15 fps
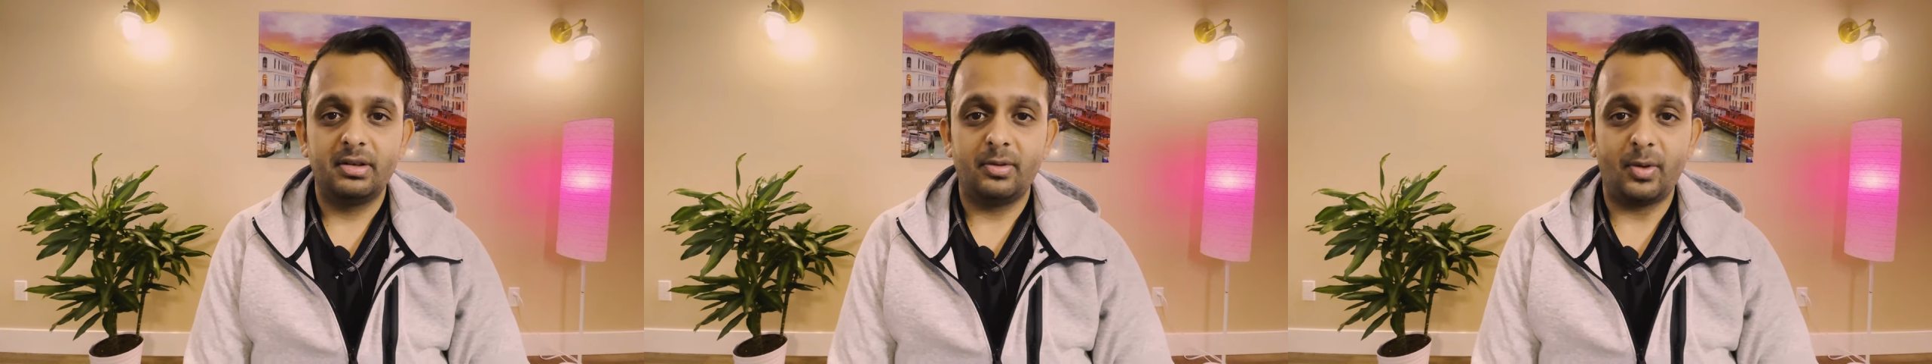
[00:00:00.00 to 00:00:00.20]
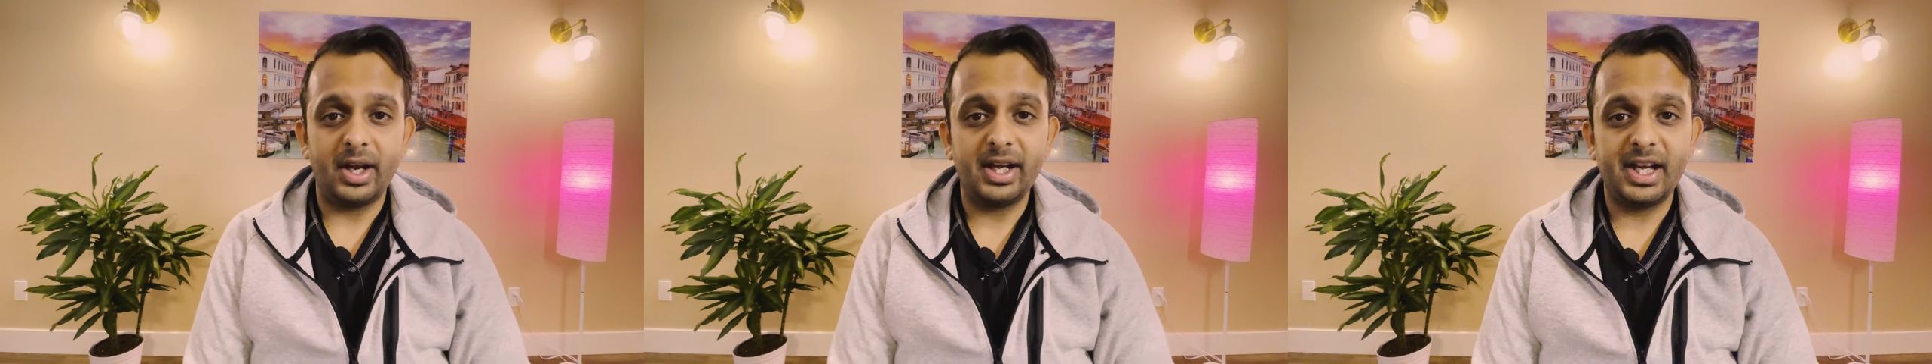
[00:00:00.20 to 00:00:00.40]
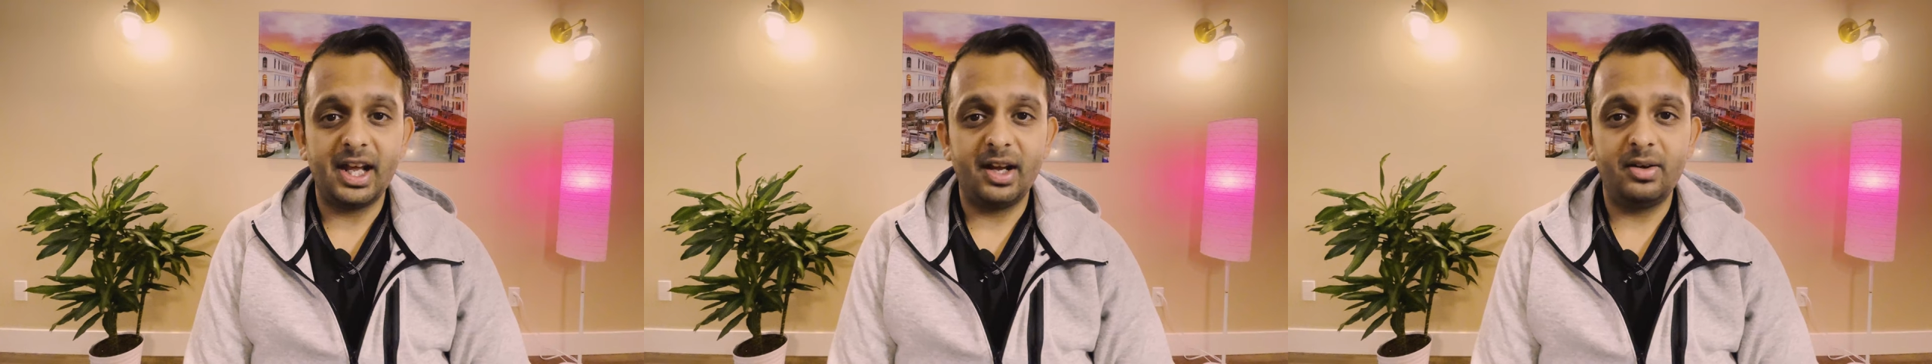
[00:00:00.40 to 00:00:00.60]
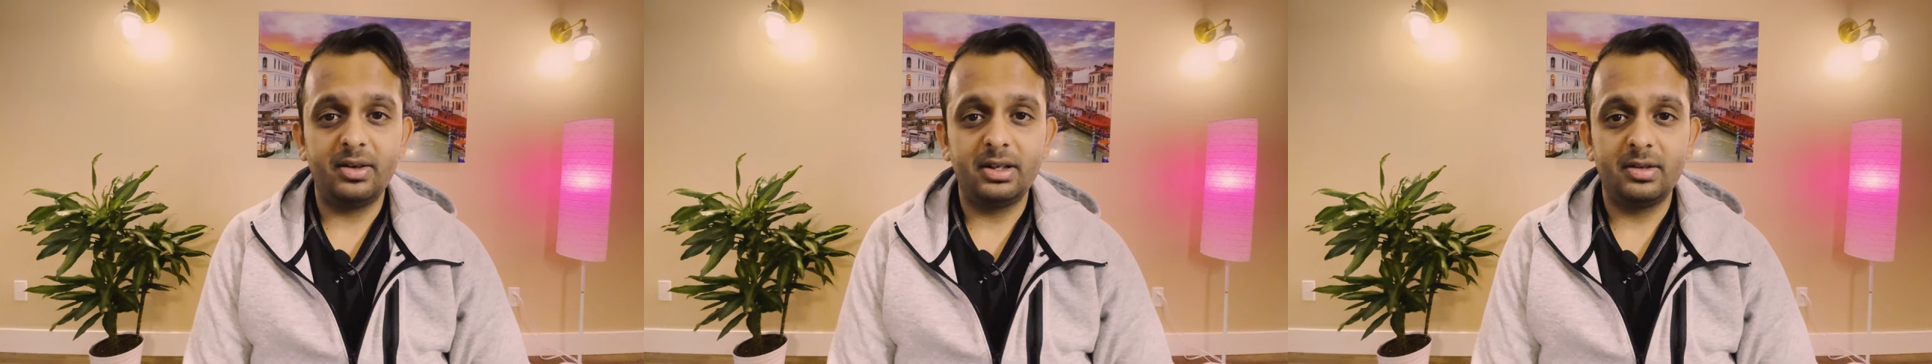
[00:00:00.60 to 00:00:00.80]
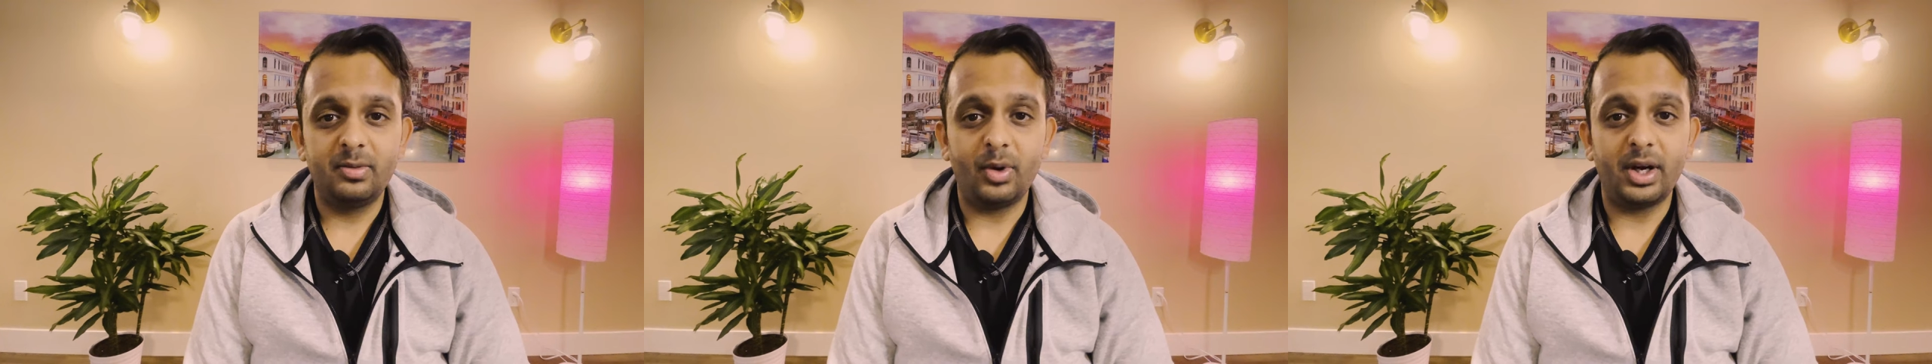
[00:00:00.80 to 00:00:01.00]
Right
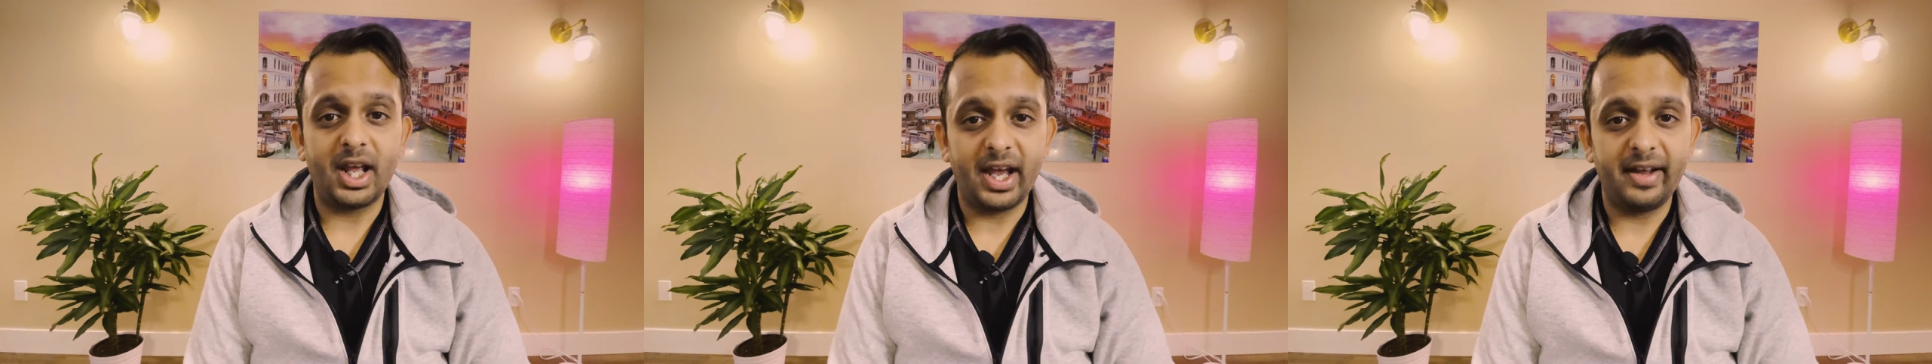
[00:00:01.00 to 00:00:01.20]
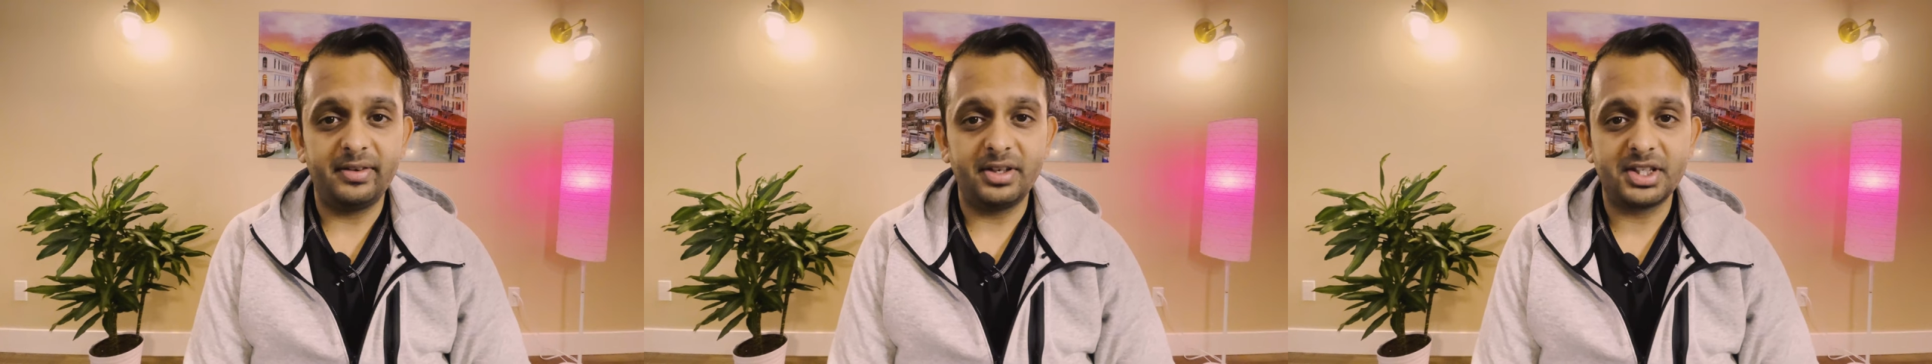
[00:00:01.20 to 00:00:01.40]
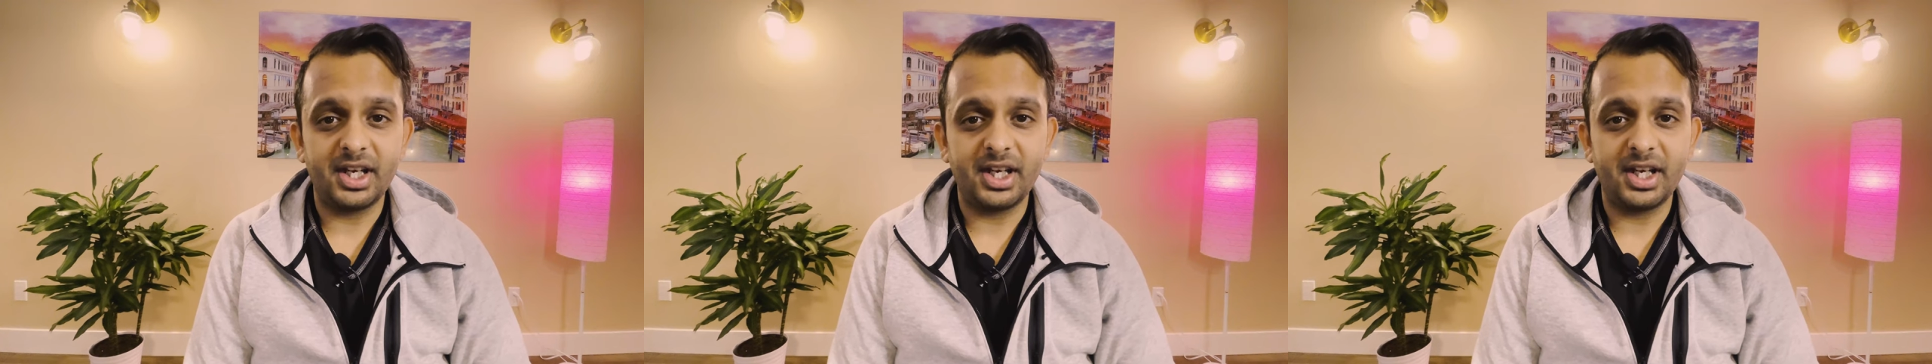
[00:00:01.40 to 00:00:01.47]
now, what I have to